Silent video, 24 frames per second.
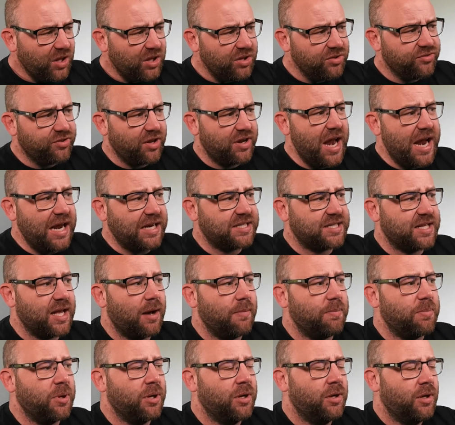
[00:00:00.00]
So next
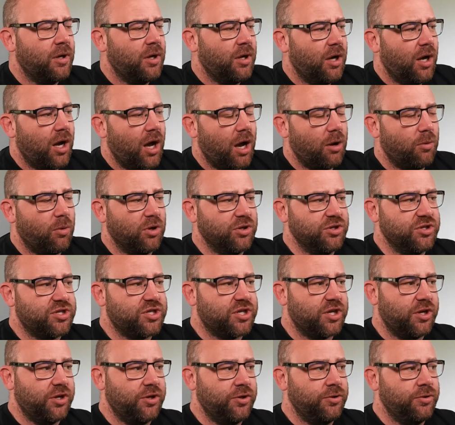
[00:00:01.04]
up, I want
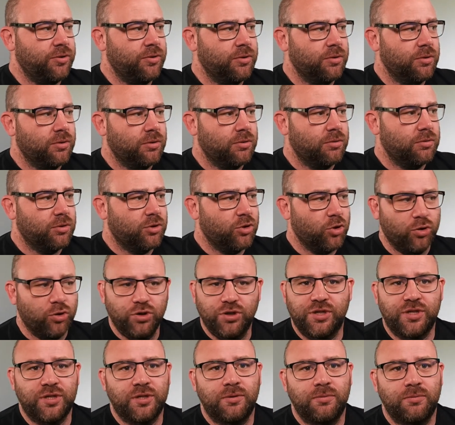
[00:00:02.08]
to
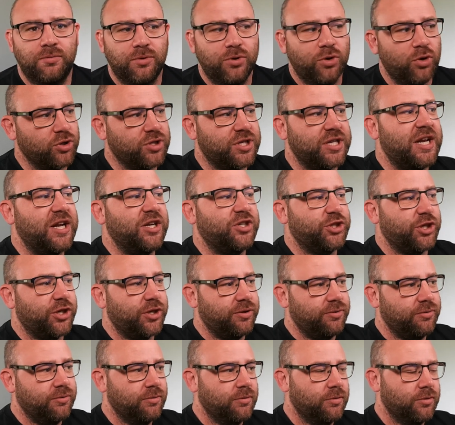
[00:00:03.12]
cause an
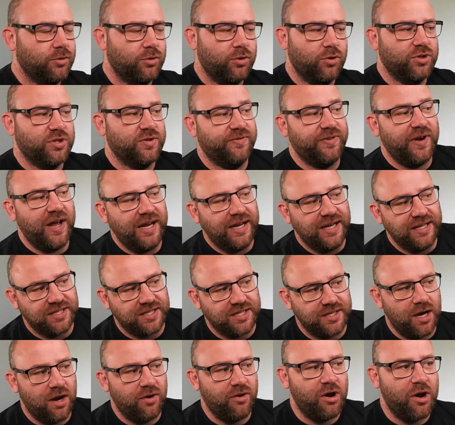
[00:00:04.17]
issue, cause a failure
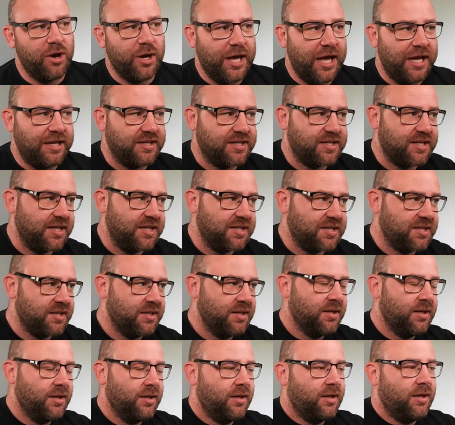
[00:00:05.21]
scenario against this
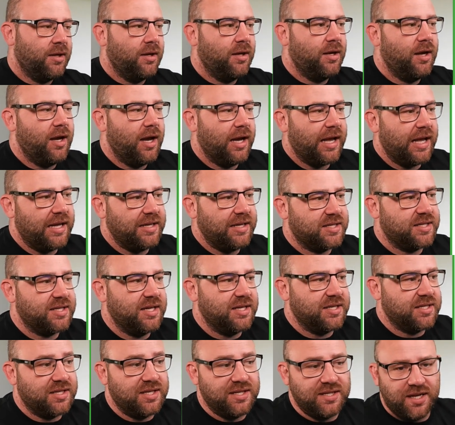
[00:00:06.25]

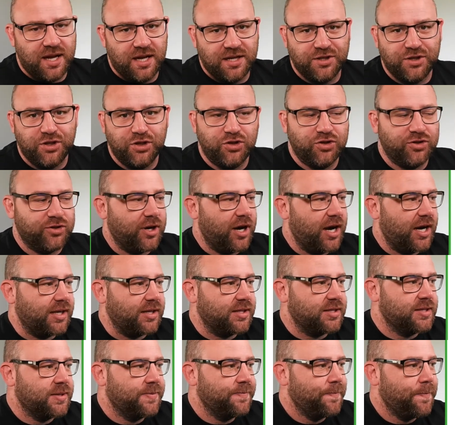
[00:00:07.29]
disaster
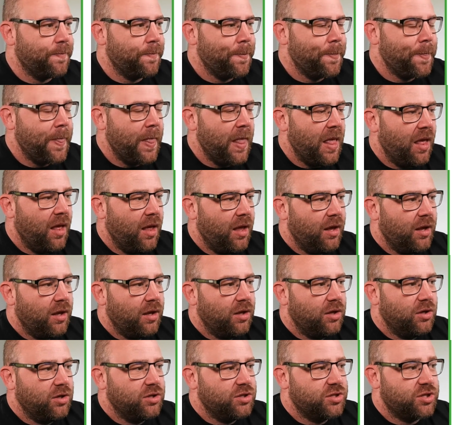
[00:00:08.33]
strikes.
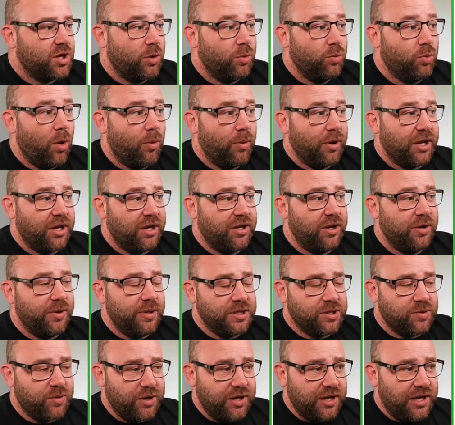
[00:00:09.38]
So what we're going to do
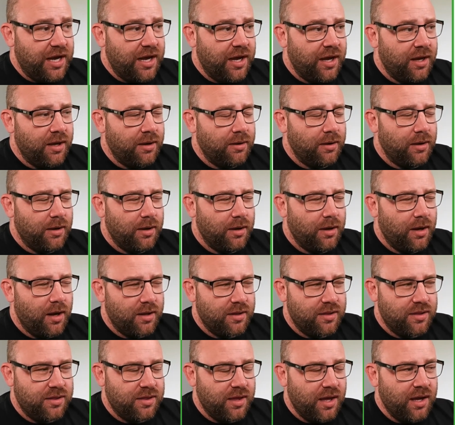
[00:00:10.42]
is we're going to, I
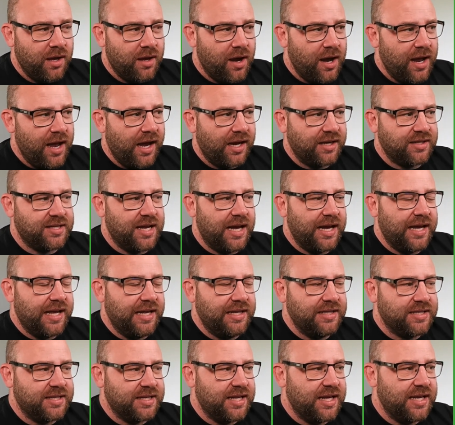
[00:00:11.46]
think I exec
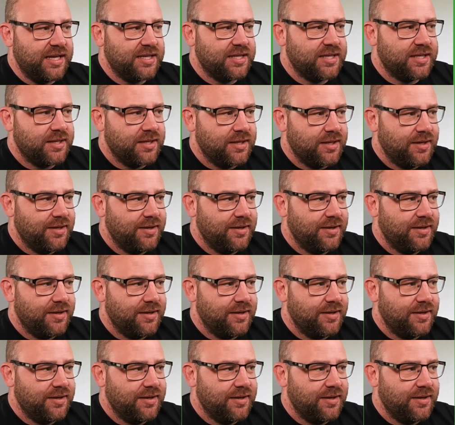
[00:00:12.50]
into this.